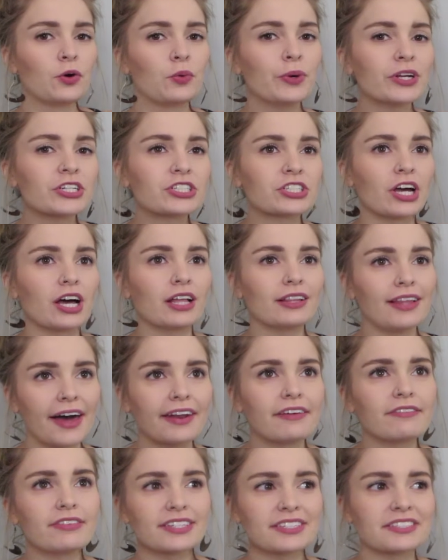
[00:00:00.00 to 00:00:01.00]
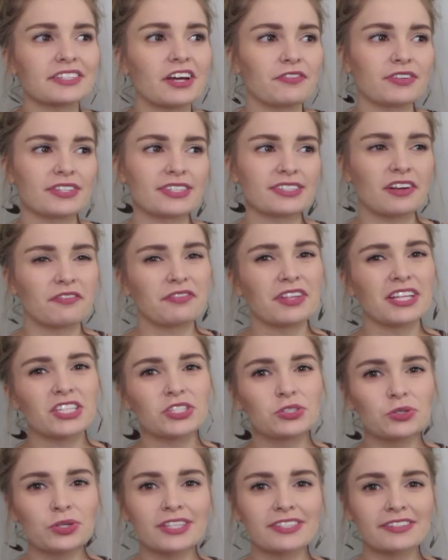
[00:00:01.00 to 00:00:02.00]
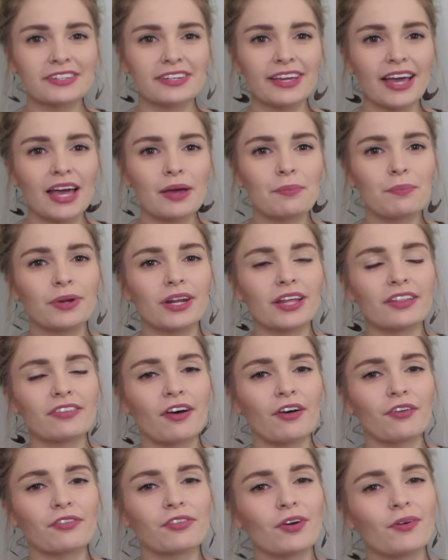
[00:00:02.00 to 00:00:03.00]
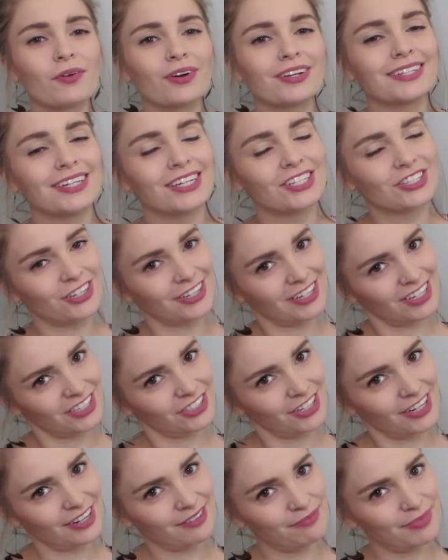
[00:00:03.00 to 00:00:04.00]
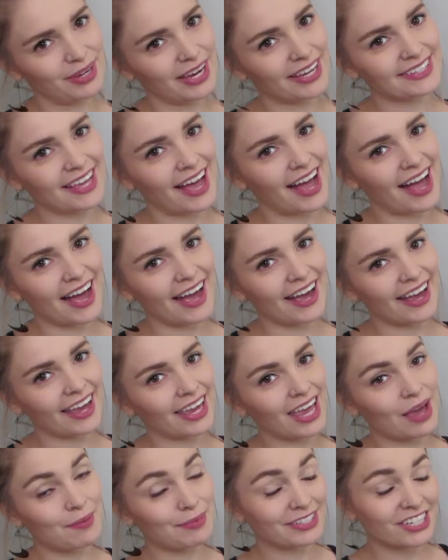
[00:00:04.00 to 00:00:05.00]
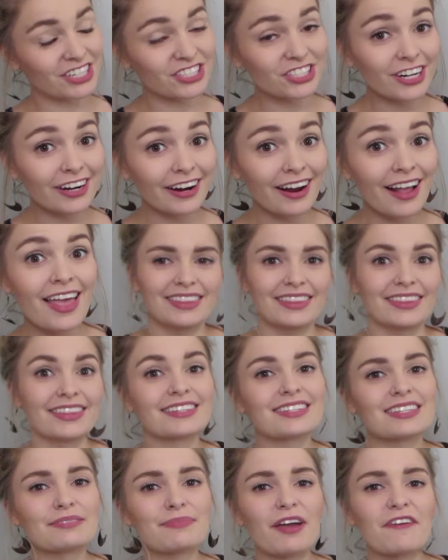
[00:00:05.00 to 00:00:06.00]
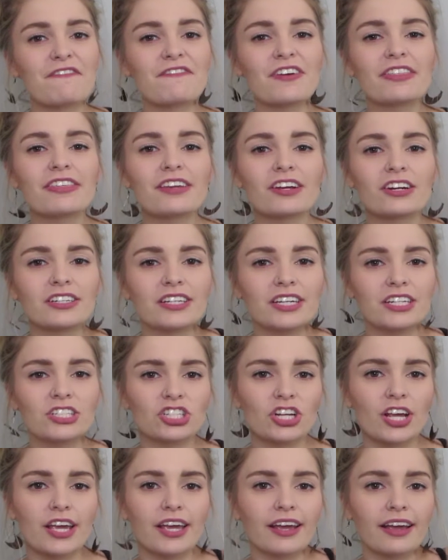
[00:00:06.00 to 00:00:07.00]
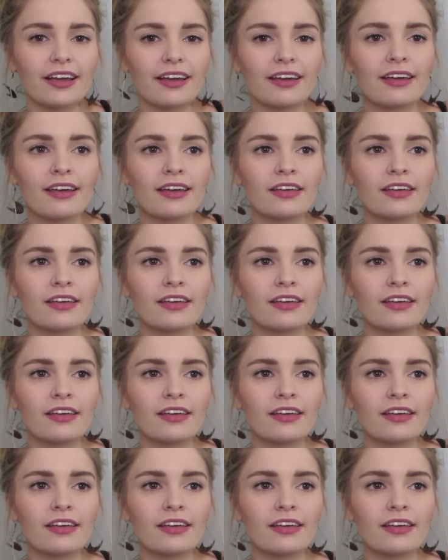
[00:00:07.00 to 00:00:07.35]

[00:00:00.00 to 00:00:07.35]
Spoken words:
which a lot of this stuff is stuff that students could get, but it's also a teacher edition because I am a teacher. This is my 5th year teaching.